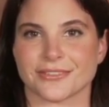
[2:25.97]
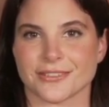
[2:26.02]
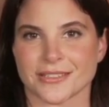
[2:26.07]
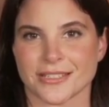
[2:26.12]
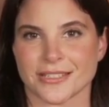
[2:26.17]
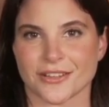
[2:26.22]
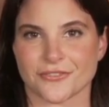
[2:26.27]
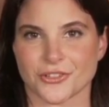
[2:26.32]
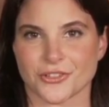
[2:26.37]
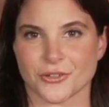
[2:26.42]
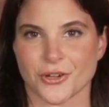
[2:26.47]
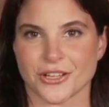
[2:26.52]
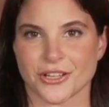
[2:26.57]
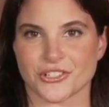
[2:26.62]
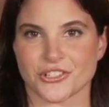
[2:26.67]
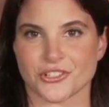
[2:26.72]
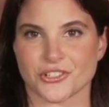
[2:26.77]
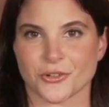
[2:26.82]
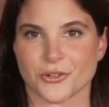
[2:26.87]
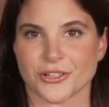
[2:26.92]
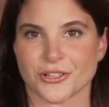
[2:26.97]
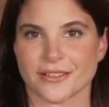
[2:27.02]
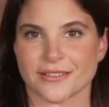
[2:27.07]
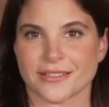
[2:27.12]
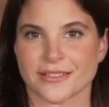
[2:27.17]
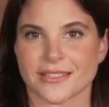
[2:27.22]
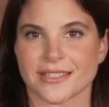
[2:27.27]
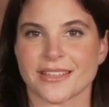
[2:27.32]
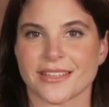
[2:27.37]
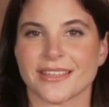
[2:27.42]
If you're unsure,
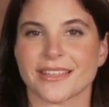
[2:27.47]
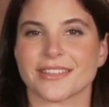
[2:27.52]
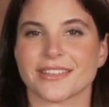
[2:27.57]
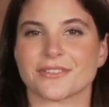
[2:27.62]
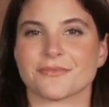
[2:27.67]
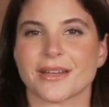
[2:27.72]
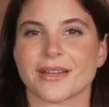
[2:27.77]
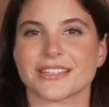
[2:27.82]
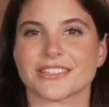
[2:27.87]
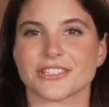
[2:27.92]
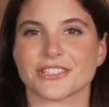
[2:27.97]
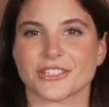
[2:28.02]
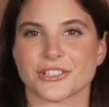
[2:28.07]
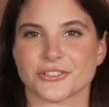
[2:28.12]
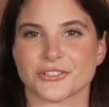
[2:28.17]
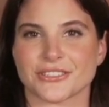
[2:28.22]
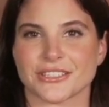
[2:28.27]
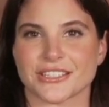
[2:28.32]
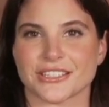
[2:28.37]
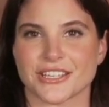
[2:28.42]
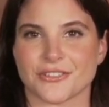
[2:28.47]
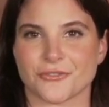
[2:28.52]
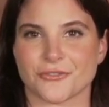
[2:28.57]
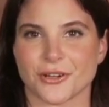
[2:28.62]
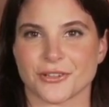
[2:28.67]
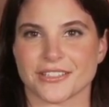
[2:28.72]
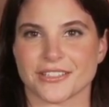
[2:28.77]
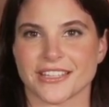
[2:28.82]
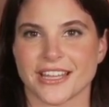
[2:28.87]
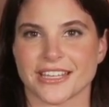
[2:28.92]
it's best to use the
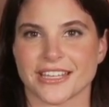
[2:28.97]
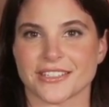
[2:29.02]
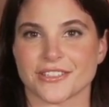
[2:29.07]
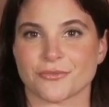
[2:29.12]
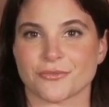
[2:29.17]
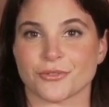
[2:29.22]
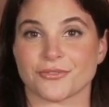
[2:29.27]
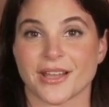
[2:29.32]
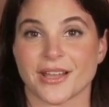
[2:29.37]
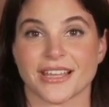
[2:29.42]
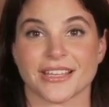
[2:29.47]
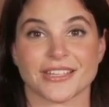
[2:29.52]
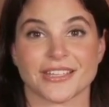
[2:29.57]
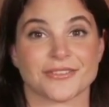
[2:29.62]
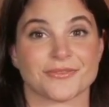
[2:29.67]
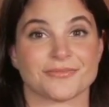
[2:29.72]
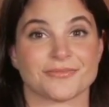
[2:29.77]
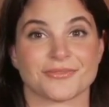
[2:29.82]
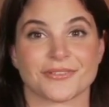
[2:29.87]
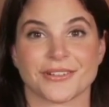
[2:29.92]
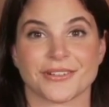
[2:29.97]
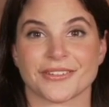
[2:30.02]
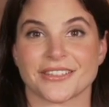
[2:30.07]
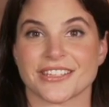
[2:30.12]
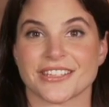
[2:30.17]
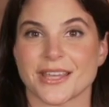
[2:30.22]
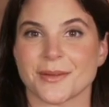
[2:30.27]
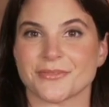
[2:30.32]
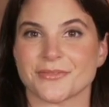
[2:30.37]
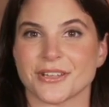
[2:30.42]
default settings provided.
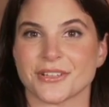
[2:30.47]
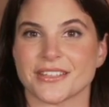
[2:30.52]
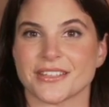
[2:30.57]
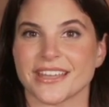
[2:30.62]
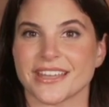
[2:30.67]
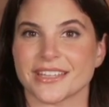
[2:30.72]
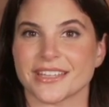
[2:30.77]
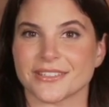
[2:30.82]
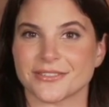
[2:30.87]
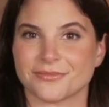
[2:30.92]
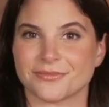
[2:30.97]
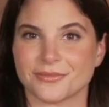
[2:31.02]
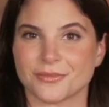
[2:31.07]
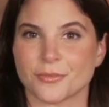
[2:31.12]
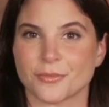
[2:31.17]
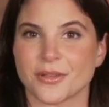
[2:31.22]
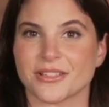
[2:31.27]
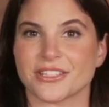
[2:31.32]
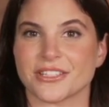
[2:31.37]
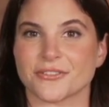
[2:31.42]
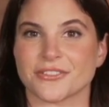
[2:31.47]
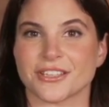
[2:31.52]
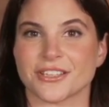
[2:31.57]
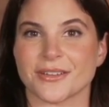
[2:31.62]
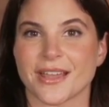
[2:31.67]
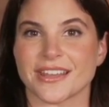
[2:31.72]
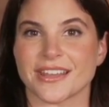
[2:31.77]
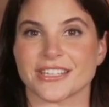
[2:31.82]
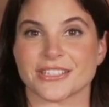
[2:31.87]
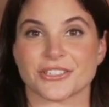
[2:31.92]
Step 13. Once you've
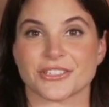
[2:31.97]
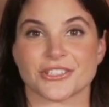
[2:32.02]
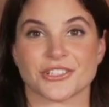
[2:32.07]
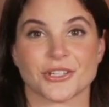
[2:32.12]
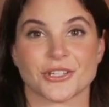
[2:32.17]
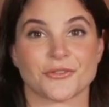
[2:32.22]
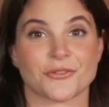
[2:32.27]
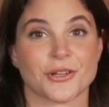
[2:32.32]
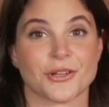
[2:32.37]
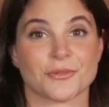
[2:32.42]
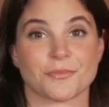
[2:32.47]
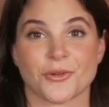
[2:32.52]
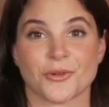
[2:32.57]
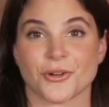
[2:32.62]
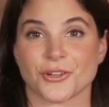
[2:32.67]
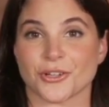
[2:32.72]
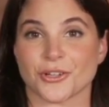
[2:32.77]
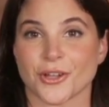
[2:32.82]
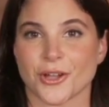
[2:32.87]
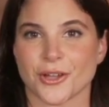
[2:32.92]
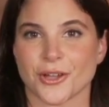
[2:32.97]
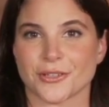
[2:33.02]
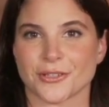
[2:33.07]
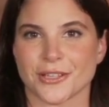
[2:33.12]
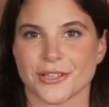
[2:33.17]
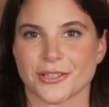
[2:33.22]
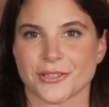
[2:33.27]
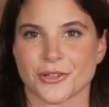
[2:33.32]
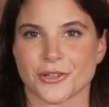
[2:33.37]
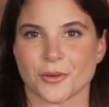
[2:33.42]
selected a server and protocol,
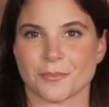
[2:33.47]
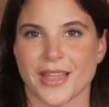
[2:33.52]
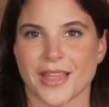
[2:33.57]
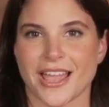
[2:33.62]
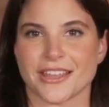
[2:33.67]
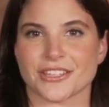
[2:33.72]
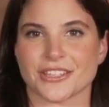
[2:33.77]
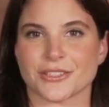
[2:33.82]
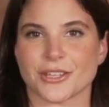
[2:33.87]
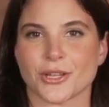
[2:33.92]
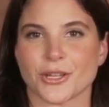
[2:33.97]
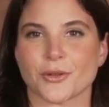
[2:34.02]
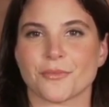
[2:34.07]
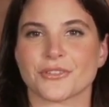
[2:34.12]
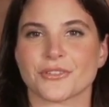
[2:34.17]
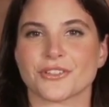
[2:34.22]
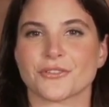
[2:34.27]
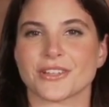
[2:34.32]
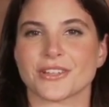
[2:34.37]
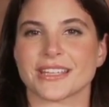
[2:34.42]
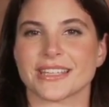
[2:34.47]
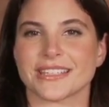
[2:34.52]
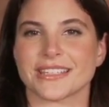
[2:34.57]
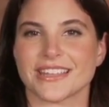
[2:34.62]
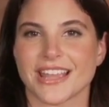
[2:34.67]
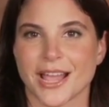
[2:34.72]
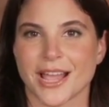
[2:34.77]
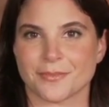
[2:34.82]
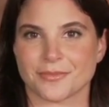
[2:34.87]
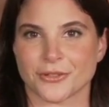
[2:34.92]
go back to the home screen and
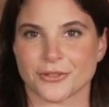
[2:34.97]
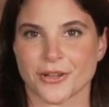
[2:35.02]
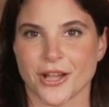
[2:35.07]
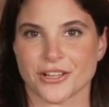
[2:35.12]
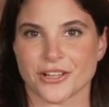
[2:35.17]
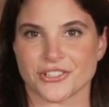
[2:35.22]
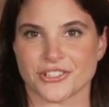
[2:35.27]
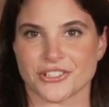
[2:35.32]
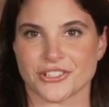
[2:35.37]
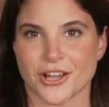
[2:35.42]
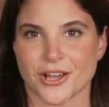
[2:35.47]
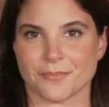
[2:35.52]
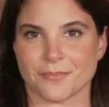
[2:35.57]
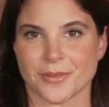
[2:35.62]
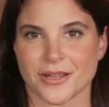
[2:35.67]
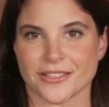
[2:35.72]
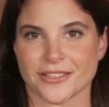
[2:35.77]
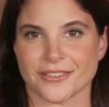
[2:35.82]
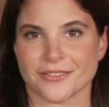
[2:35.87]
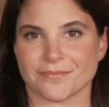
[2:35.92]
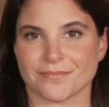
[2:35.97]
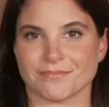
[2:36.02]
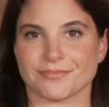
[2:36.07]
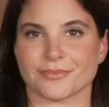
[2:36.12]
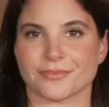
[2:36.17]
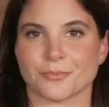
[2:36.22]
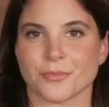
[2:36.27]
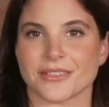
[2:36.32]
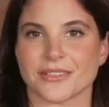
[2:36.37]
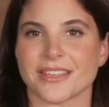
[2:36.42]
tap the large Start button.
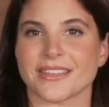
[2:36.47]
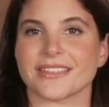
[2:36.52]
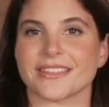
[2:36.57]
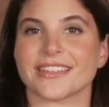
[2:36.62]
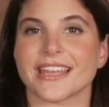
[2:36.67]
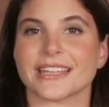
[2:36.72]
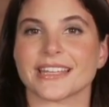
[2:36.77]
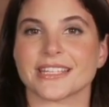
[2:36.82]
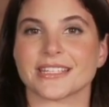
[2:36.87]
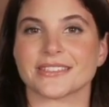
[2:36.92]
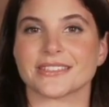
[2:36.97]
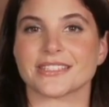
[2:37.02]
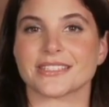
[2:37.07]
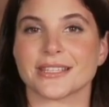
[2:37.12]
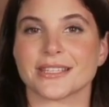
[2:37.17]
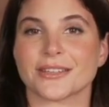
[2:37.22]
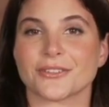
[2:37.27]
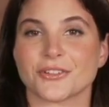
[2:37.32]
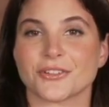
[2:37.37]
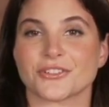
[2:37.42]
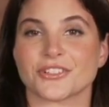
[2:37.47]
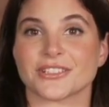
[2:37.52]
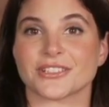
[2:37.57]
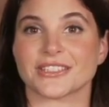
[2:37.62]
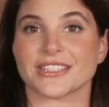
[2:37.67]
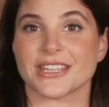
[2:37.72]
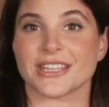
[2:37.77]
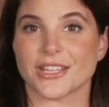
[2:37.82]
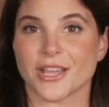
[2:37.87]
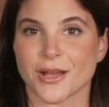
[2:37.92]
Within seconds, you should
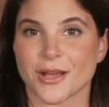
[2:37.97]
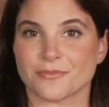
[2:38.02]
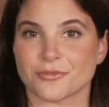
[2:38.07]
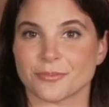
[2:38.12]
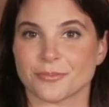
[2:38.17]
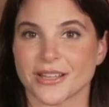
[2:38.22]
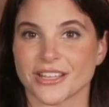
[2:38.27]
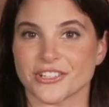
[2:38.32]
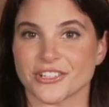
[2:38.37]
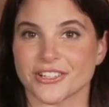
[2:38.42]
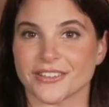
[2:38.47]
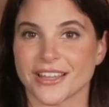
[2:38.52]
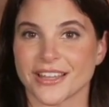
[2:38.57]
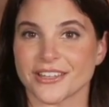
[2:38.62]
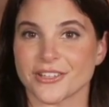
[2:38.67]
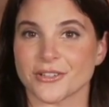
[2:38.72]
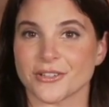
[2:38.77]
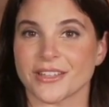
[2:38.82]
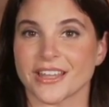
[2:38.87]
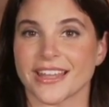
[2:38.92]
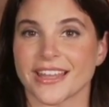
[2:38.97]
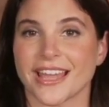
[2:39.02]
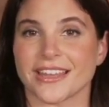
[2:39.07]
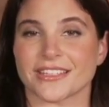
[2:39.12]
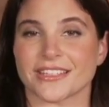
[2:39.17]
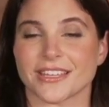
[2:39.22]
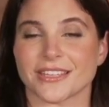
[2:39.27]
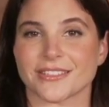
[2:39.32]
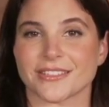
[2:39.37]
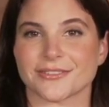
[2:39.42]
see a confirmation that you're
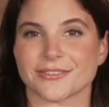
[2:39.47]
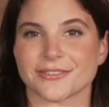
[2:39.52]
connected.